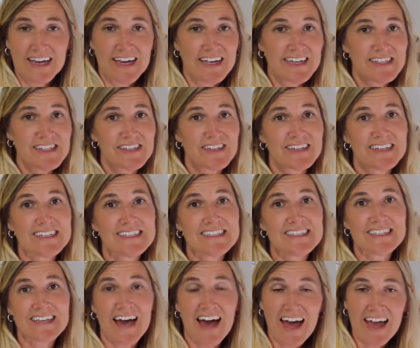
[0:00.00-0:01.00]
It's going to
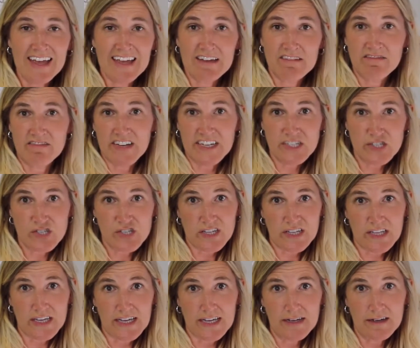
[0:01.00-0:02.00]
die
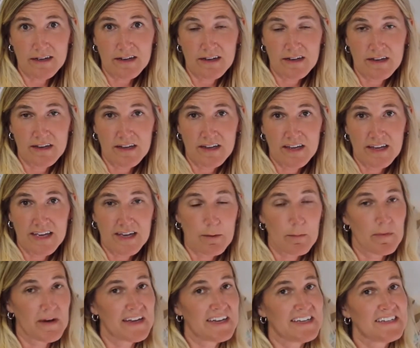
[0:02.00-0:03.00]
eventually,
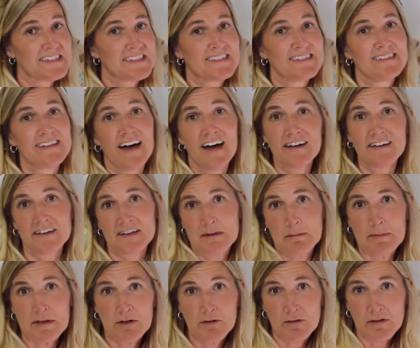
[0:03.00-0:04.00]
but it's not going
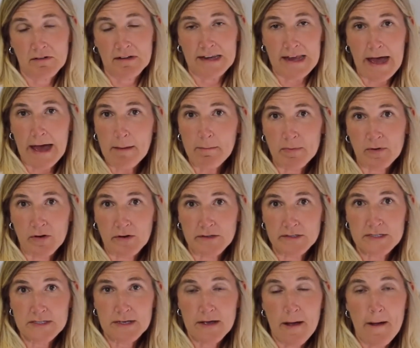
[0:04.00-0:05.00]
to be growing
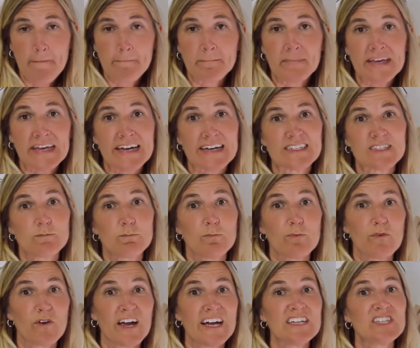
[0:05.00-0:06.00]
apples because
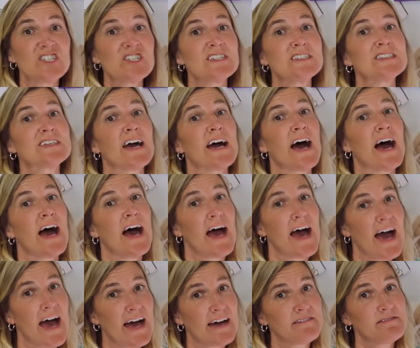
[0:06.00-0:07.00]
branches
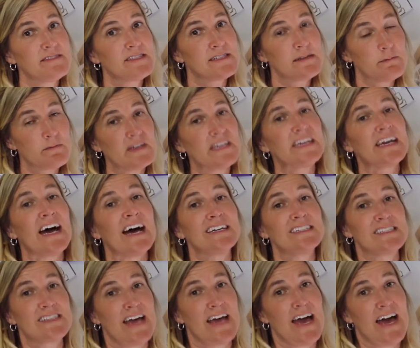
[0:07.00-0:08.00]
have to be
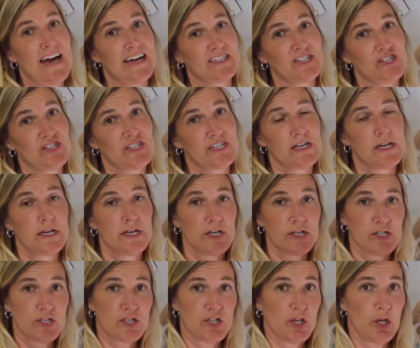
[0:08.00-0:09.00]
attached
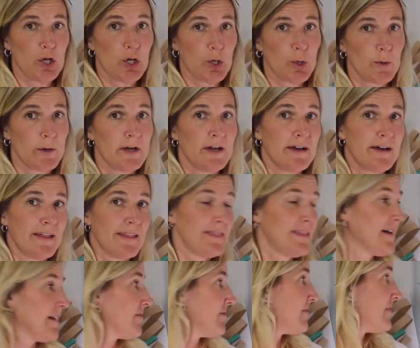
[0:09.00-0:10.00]
to
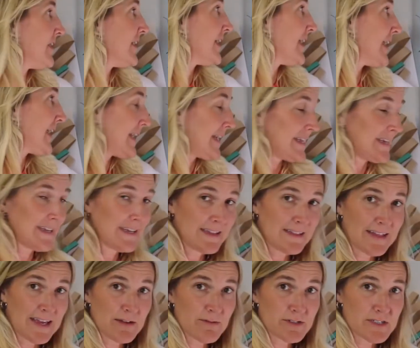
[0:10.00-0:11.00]
the vine,
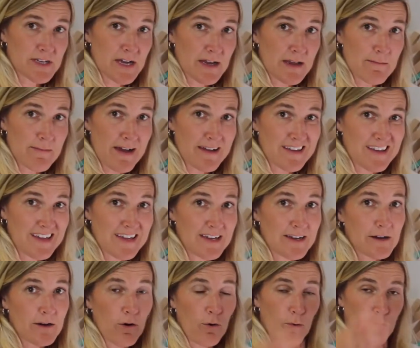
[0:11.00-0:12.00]
like we're talking about
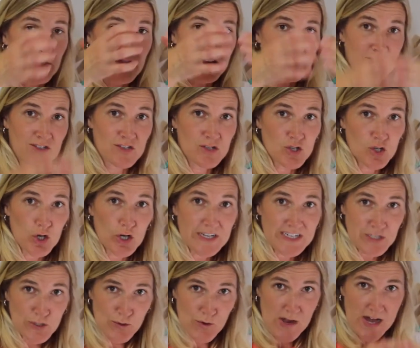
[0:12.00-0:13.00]
here, or the tree
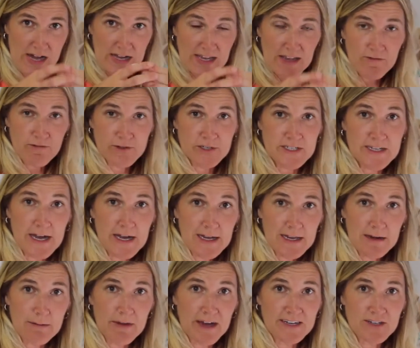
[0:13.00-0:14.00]
trunk, if we're
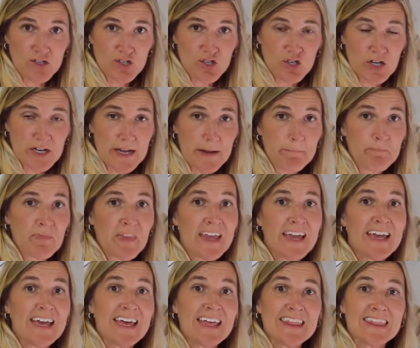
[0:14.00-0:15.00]
talking about a tree.
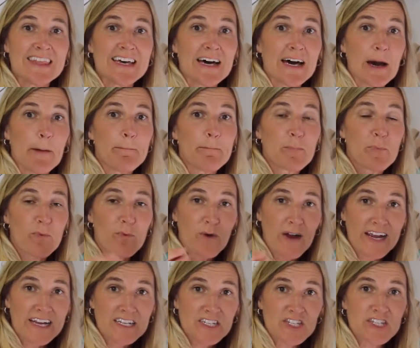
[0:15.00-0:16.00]
The
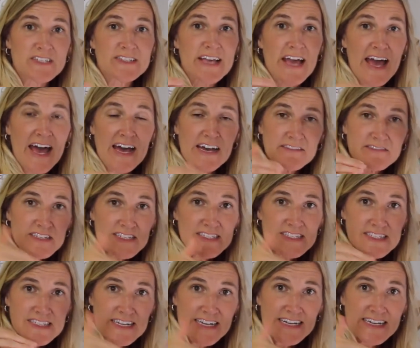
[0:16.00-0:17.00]
branches have to
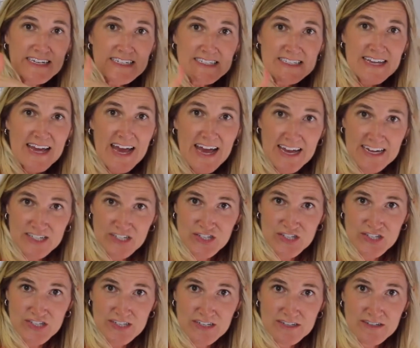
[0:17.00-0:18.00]
stay
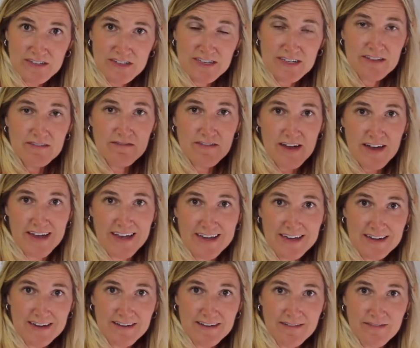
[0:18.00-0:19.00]
attached to the
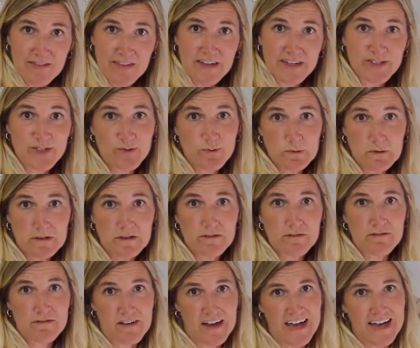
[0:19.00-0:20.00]
vine, the true
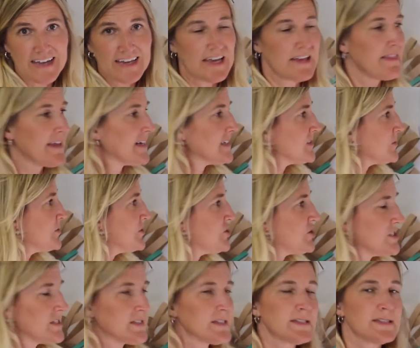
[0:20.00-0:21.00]
vine. And that's what
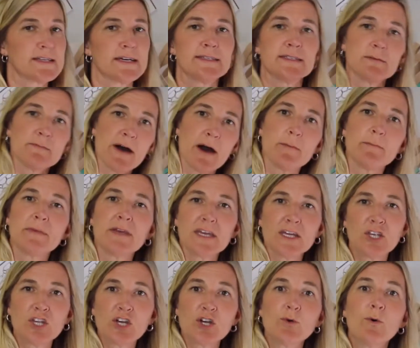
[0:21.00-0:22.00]
Jesus says about me
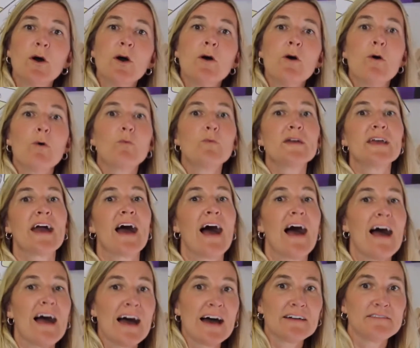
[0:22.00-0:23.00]
and you. We
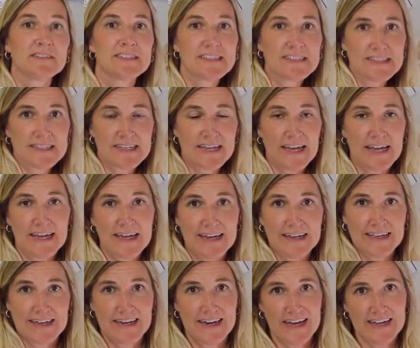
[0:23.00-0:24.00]
have to stay
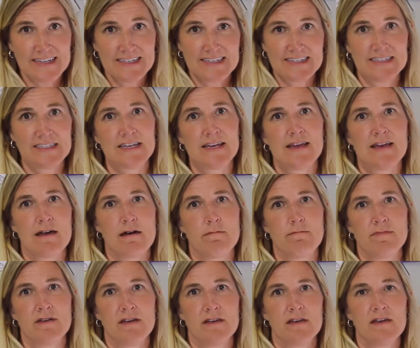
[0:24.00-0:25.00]
connected to
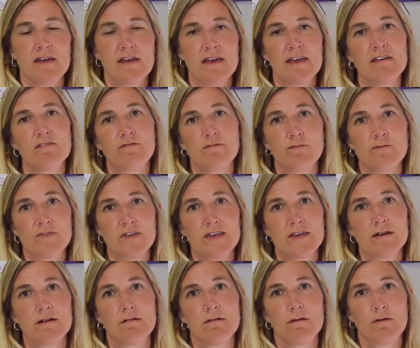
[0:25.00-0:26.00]
him if
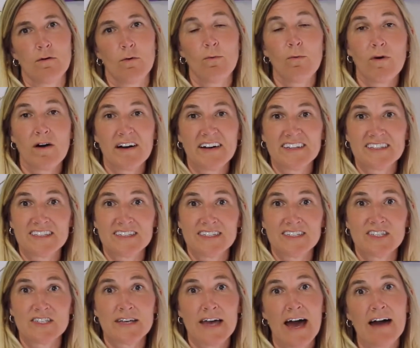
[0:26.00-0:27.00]
we want
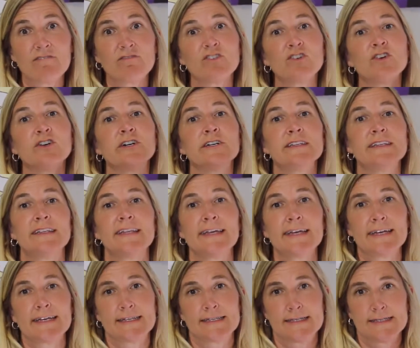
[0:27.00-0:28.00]
to have good
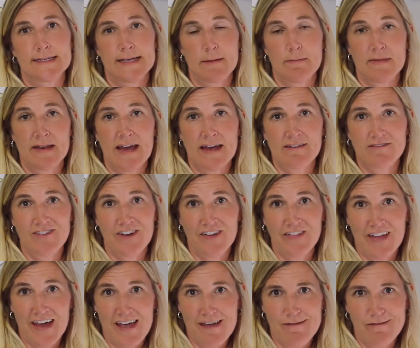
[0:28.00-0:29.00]
things coming out of our
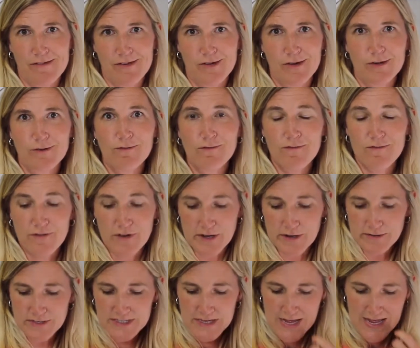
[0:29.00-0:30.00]
life, good
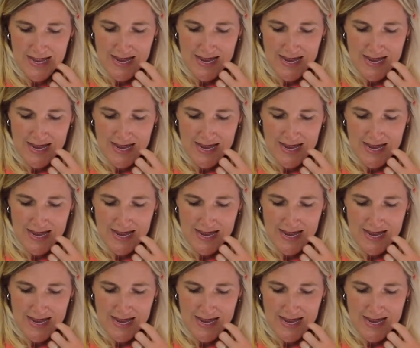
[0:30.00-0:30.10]
fruit.